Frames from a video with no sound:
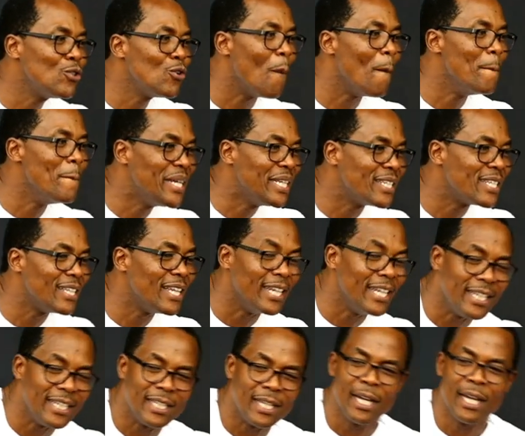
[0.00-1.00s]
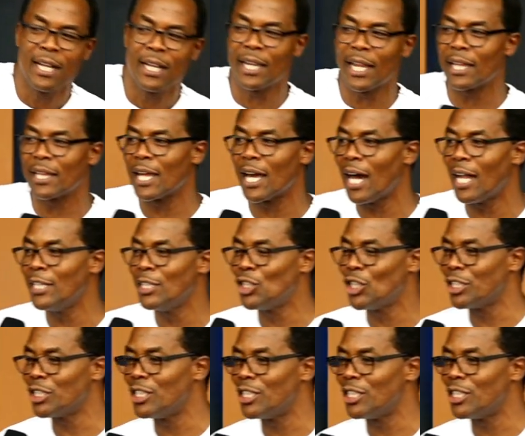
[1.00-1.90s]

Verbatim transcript: to meet the need, like the early church